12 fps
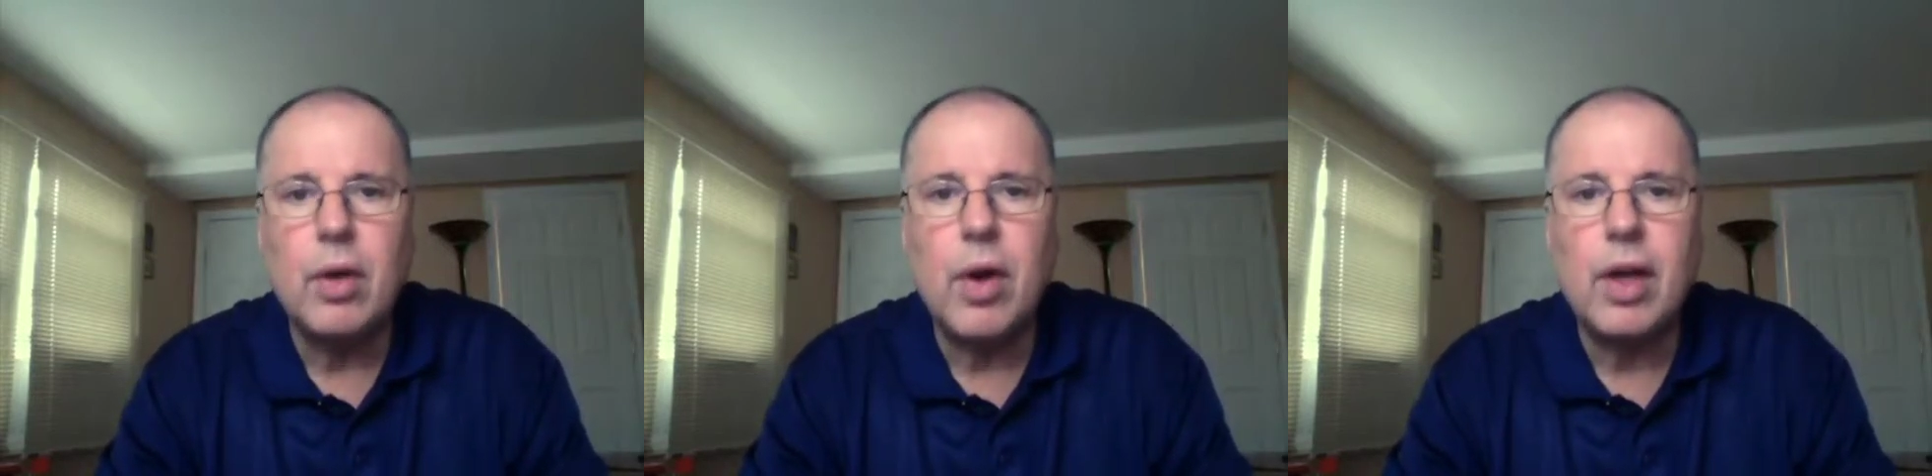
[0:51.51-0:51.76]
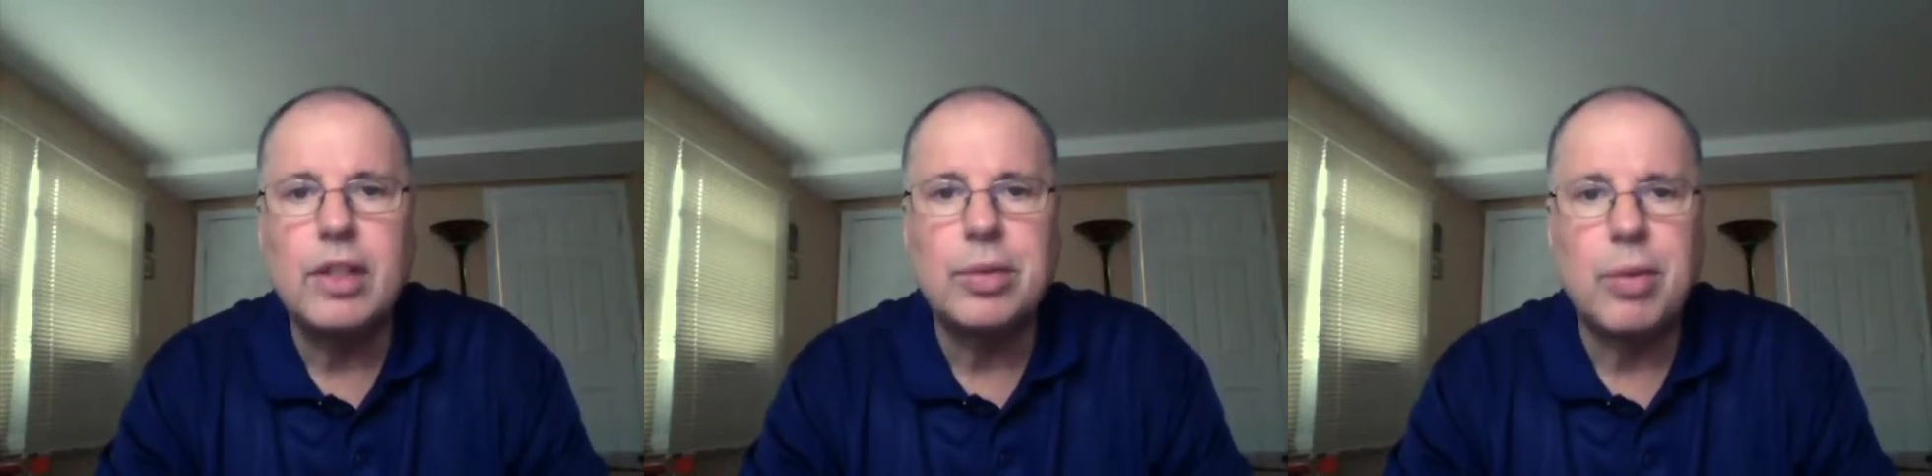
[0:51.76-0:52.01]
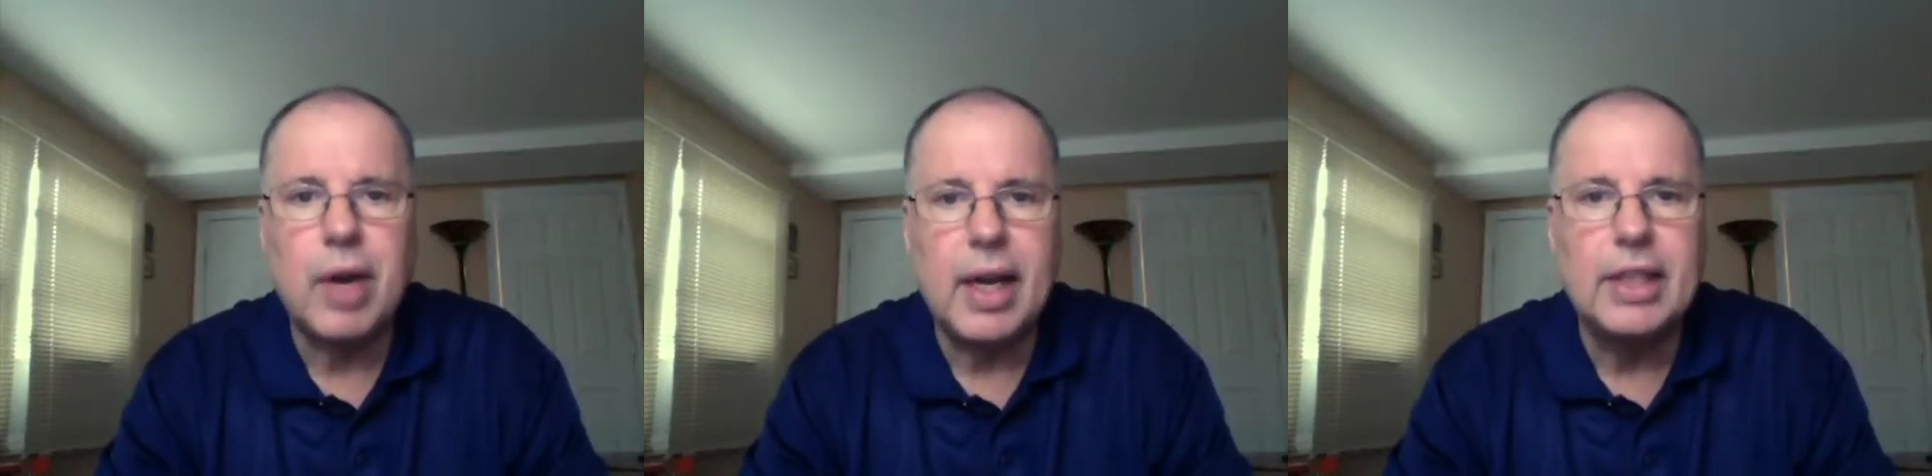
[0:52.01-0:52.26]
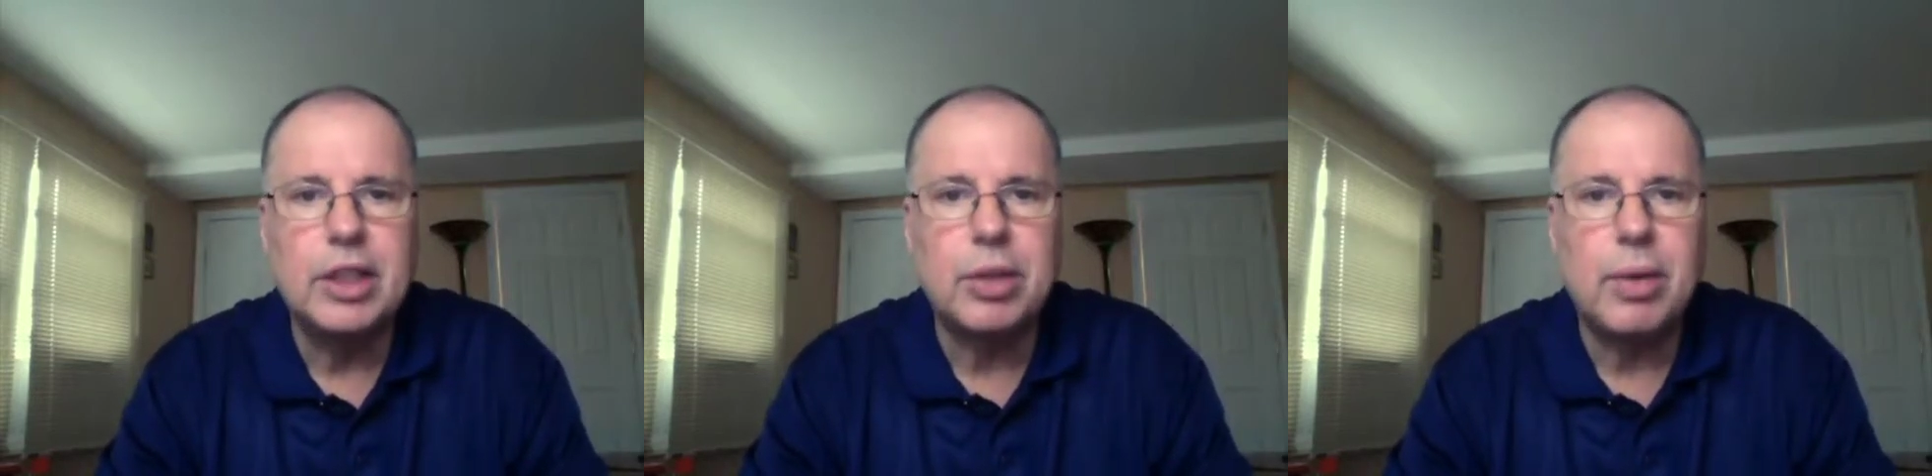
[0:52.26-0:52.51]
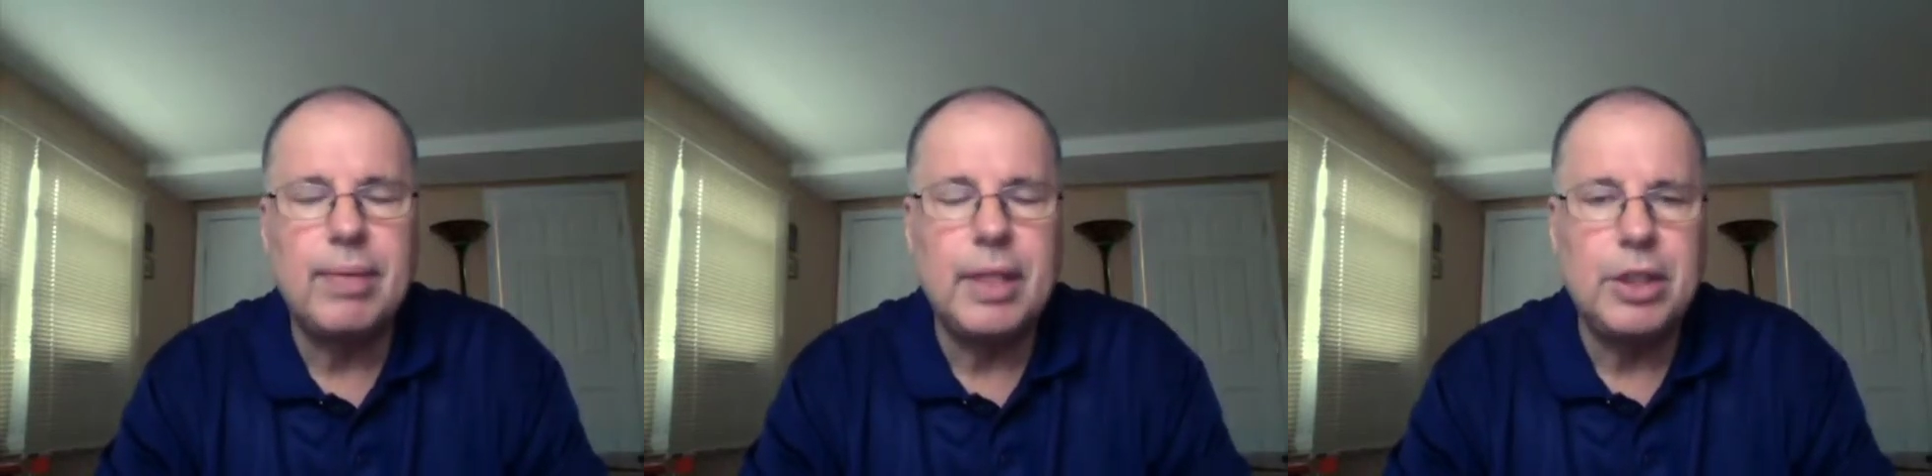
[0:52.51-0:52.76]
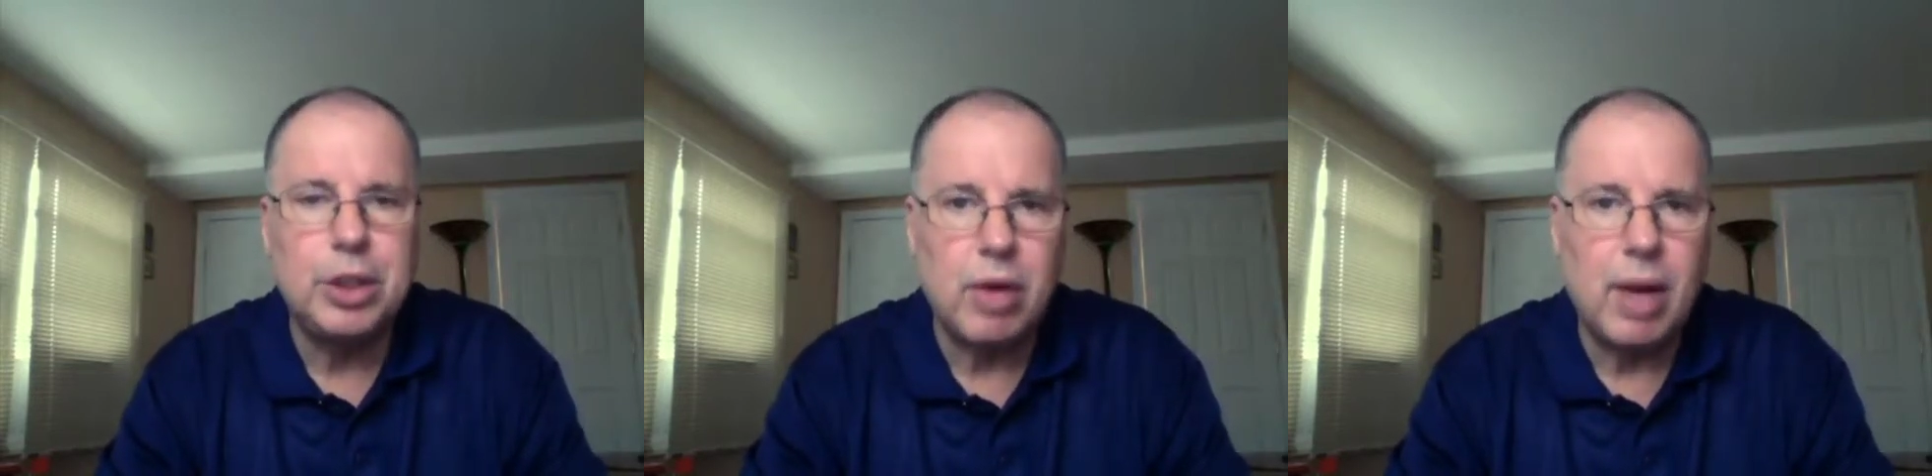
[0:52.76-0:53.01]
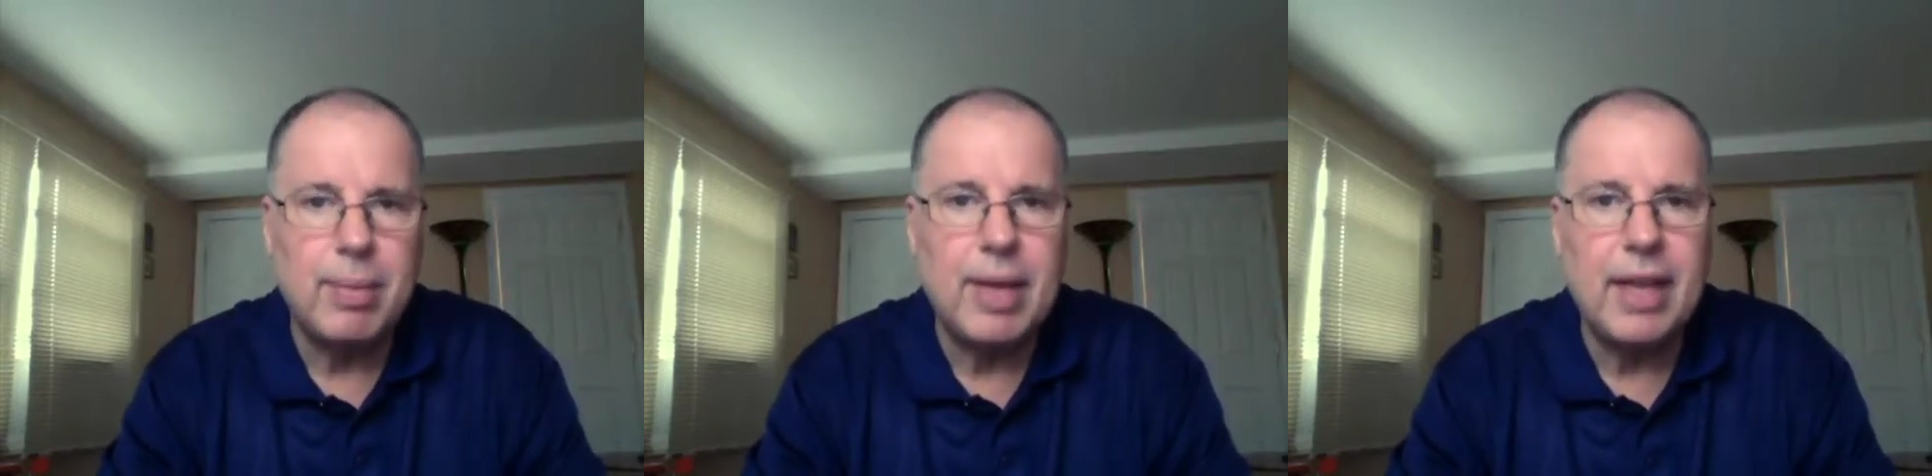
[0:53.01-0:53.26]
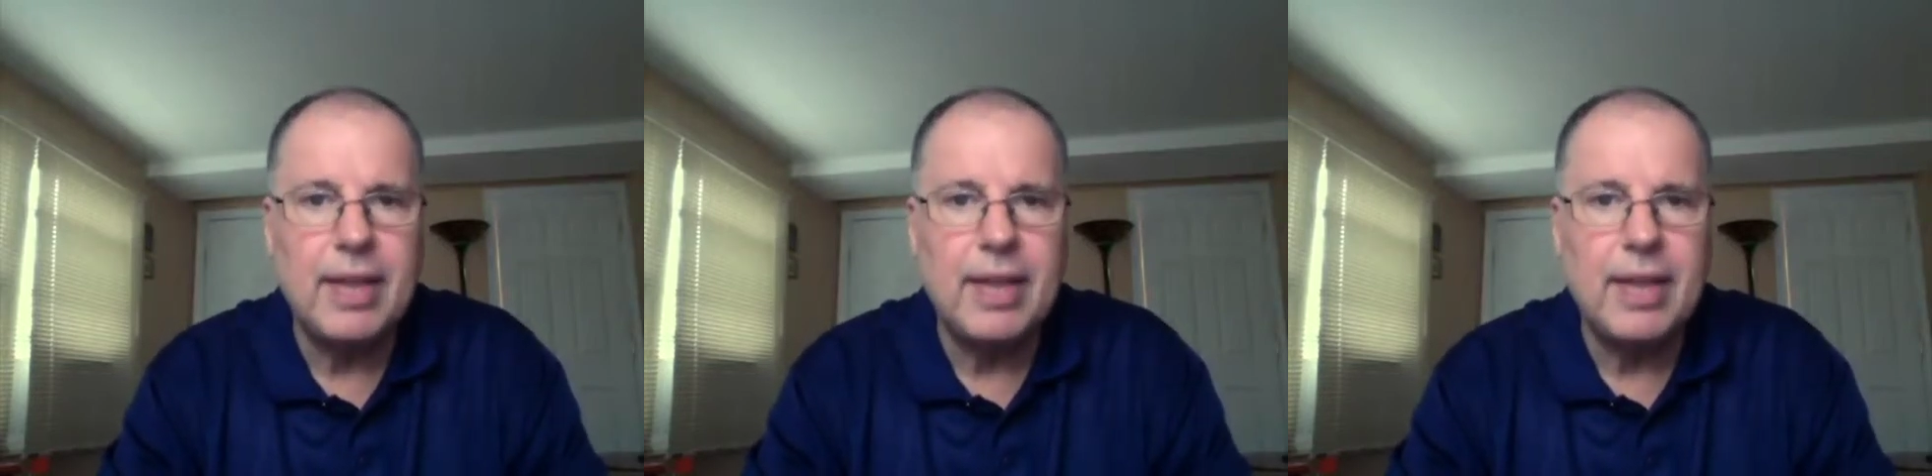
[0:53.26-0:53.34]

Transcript: longest-running scripted drama